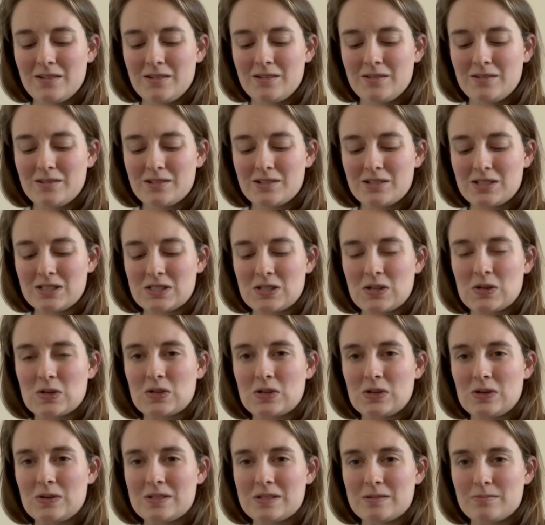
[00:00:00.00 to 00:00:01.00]
Because God
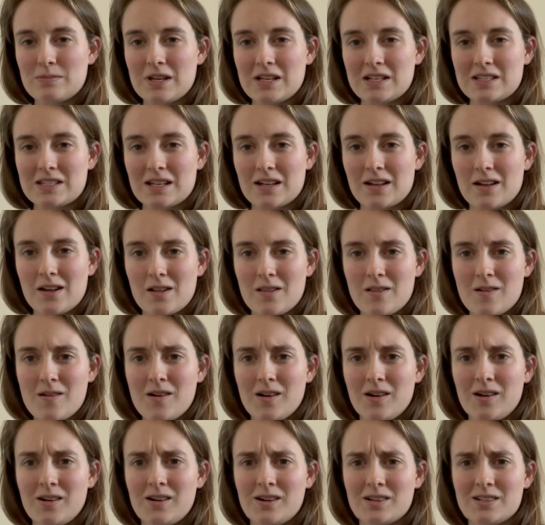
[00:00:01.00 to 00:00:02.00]
knows it makes it a lot
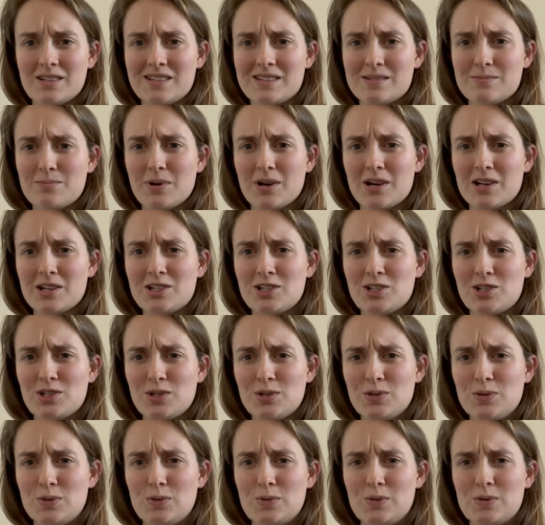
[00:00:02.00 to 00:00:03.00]
harder to buy
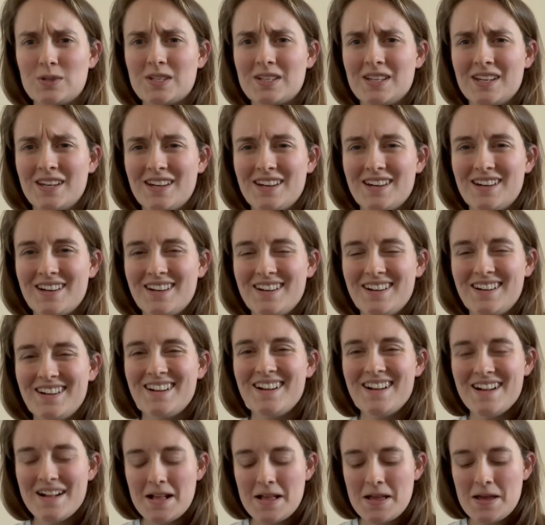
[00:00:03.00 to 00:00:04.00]
shoes.
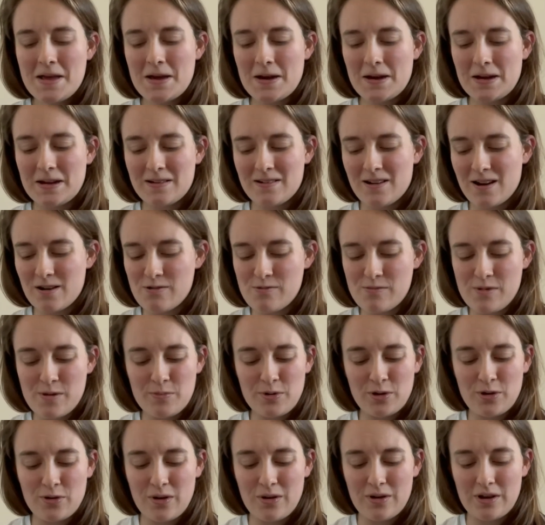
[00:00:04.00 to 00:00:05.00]
I remember
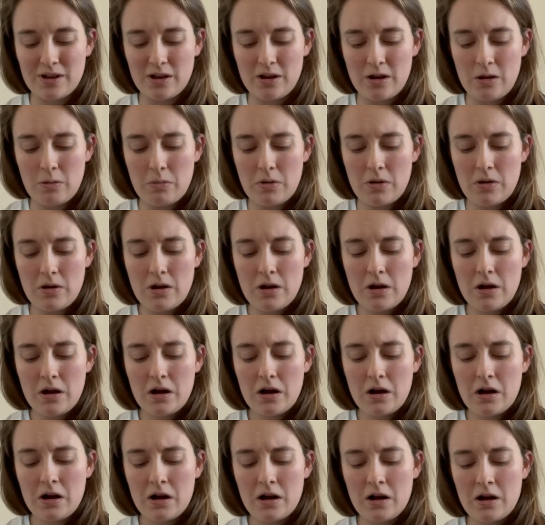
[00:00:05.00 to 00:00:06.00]
growing up
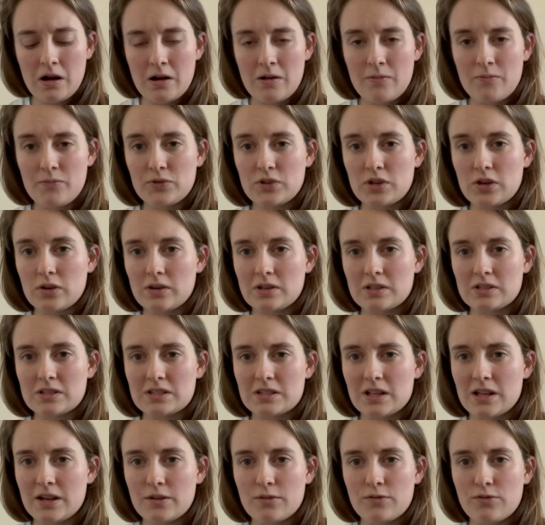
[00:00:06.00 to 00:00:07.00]
going to
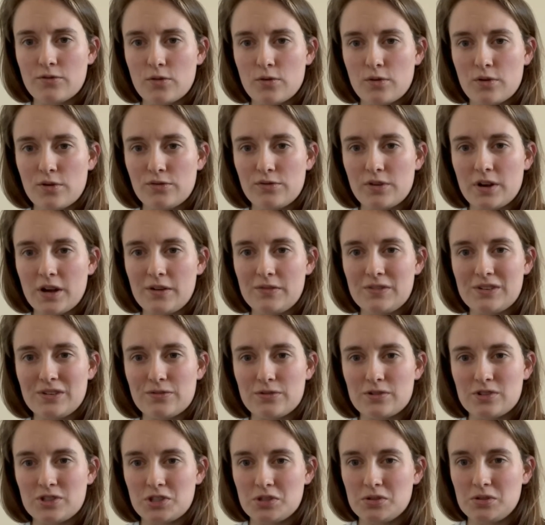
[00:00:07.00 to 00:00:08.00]
like 4 or 5 different
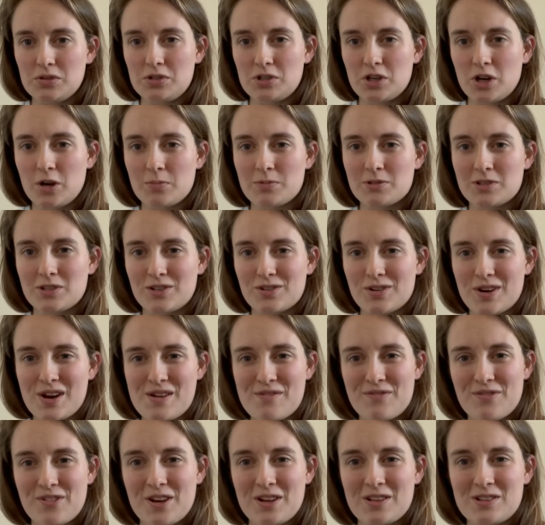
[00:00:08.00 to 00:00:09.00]
shoe shops to try and
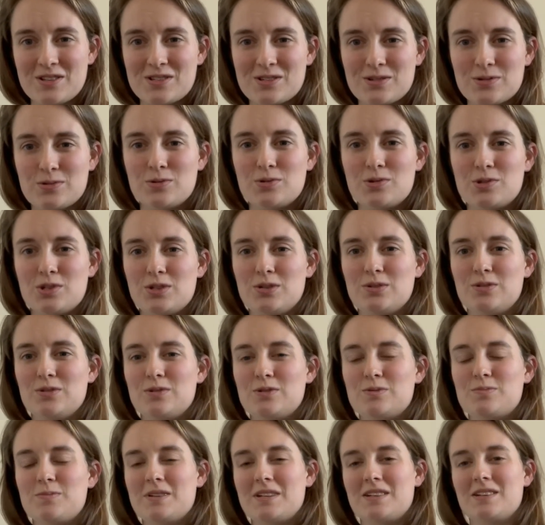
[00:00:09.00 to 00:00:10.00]
find school shoes
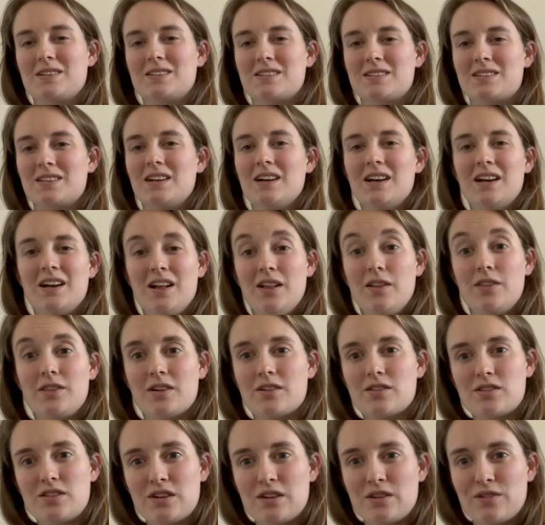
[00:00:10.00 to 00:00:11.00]
because
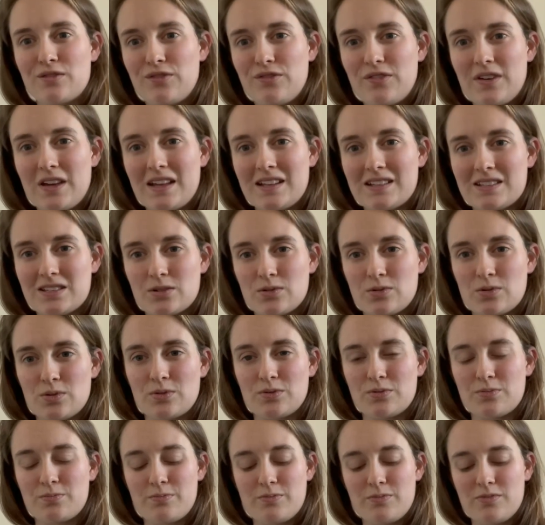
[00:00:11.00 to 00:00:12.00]
nothing fit, or
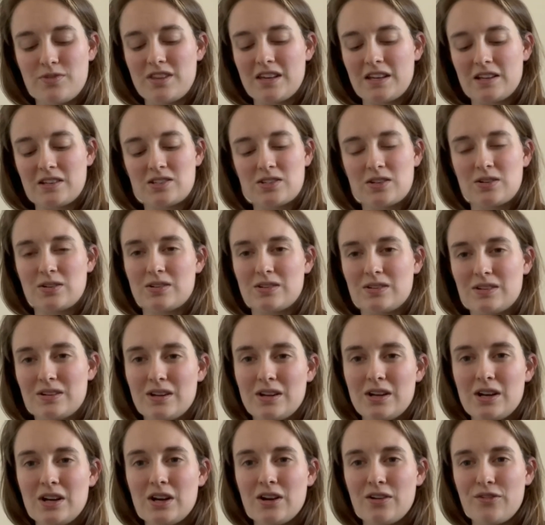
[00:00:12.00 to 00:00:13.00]
things couldn't
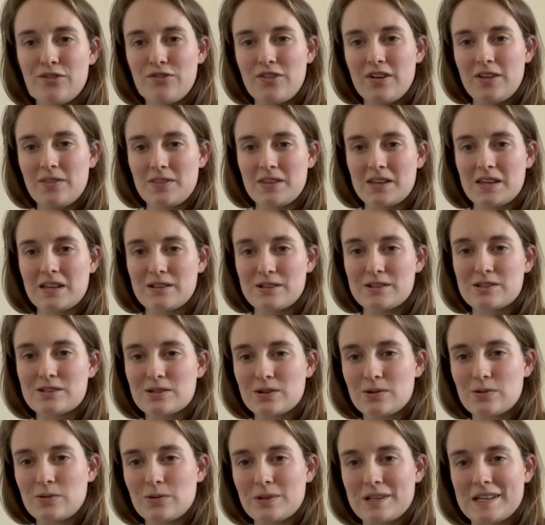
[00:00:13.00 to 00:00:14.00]
fit the
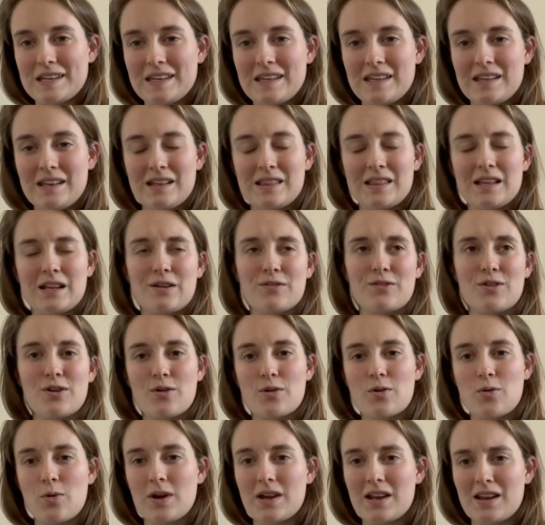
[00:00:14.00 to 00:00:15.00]
insole in, and then I've got
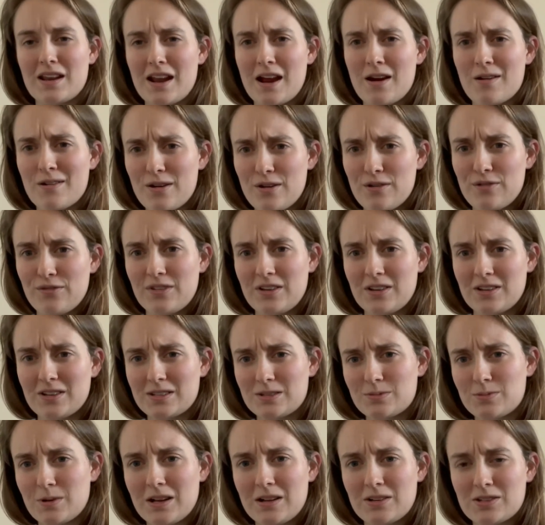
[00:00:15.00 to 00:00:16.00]
quite narrow feet as
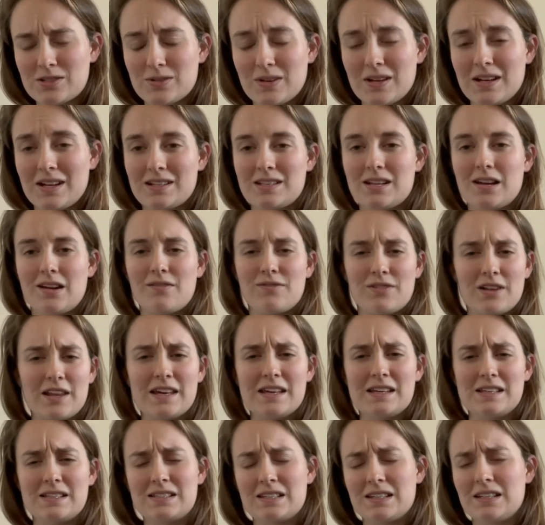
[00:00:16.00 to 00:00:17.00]
well, so it had to have
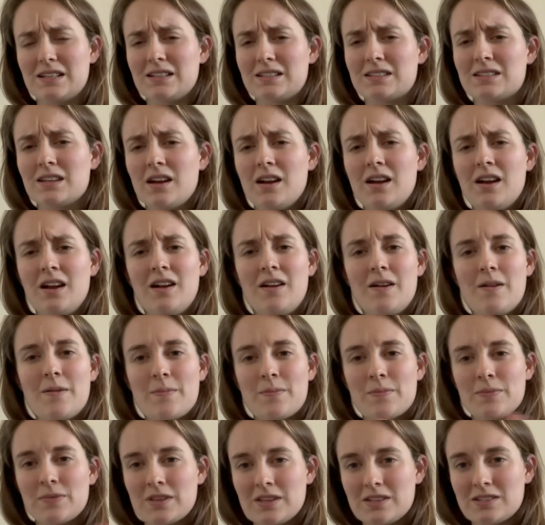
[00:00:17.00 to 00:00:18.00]
laces.
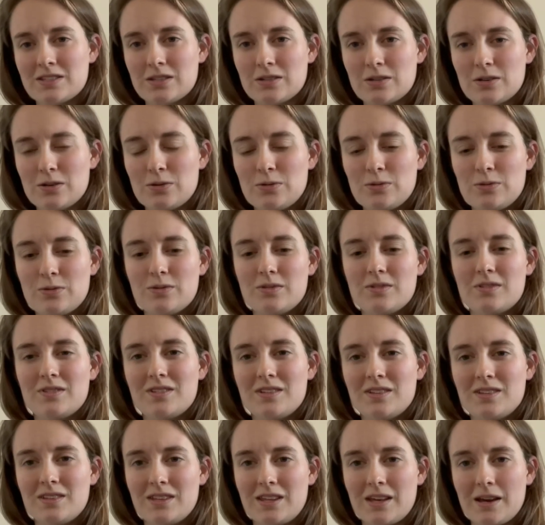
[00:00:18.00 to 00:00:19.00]
So
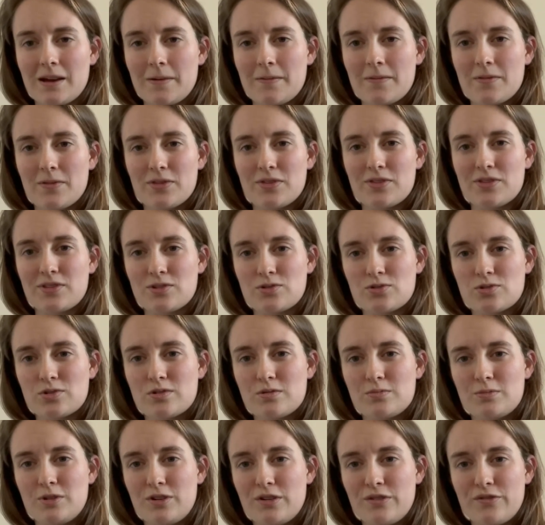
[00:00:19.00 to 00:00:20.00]
yeah, the trauma
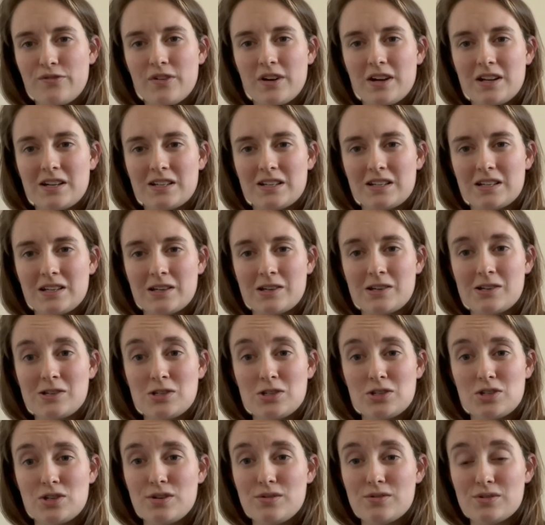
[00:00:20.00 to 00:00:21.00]
of finding
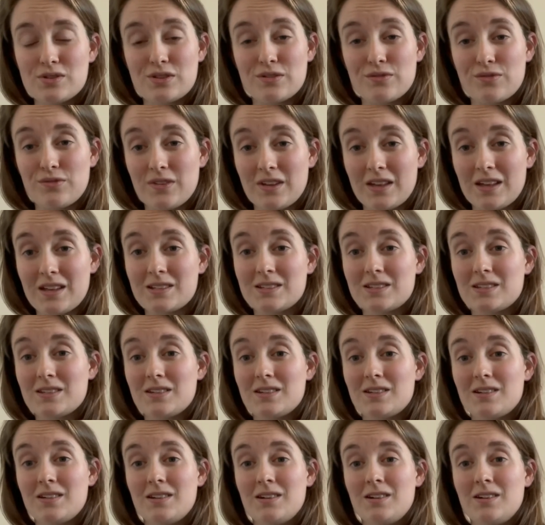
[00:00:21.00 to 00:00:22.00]
shoes that fit
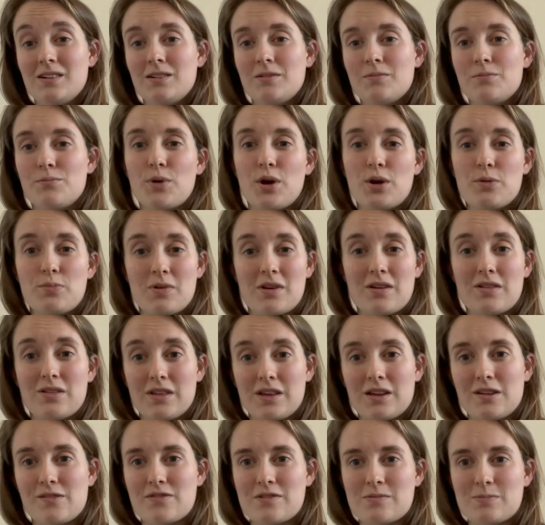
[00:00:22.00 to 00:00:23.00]
might be a thing
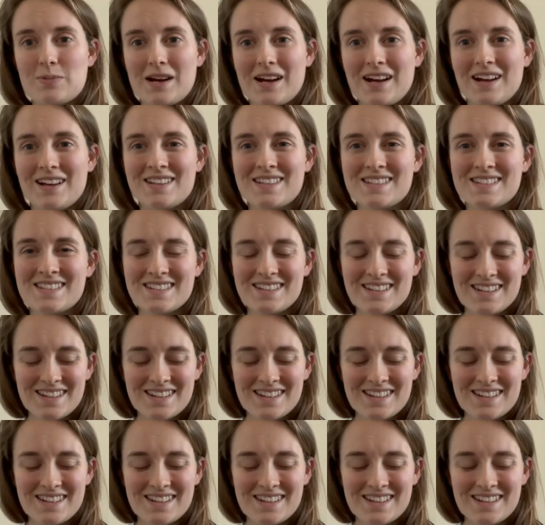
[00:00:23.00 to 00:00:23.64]
of the past.